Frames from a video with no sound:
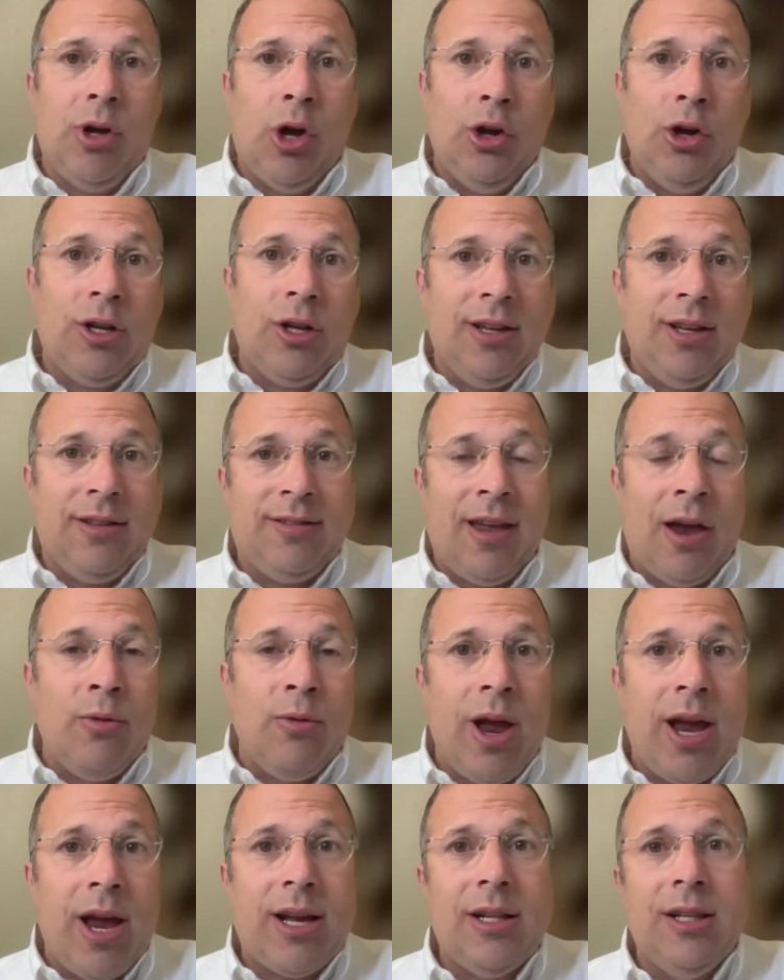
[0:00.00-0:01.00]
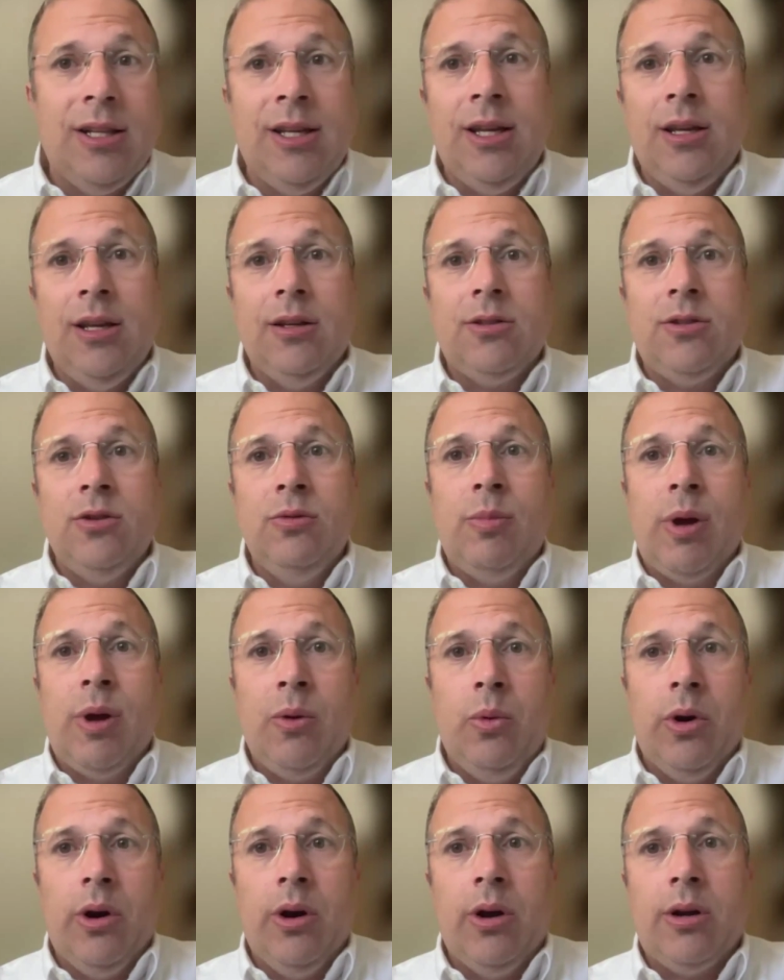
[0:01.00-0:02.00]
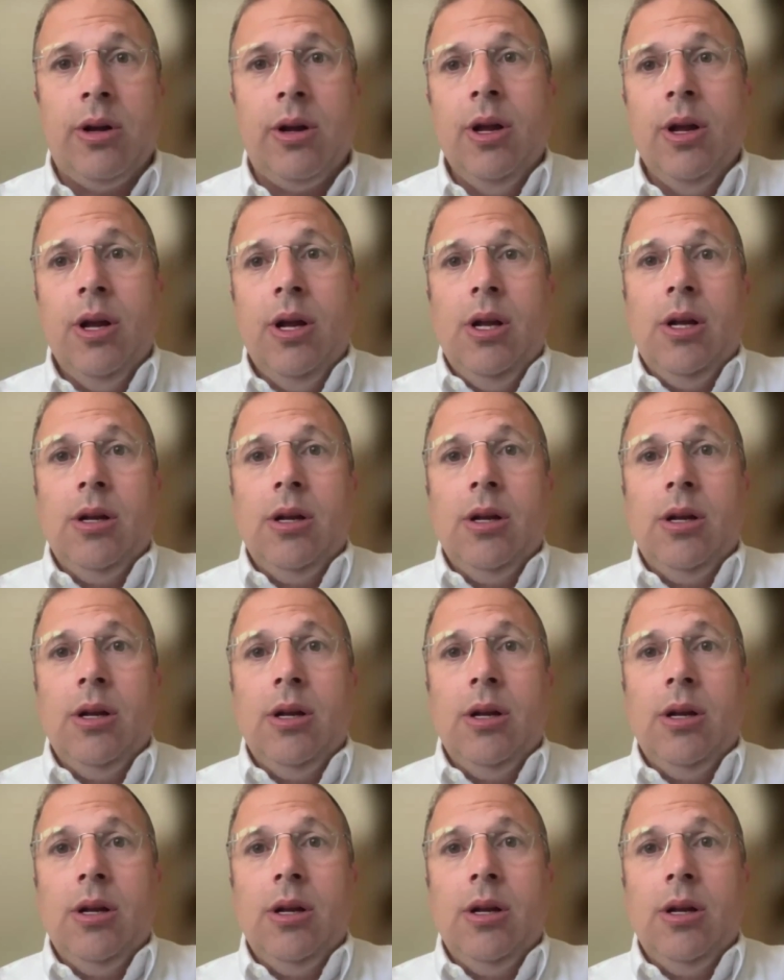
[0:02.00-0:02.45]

hook it directly to my work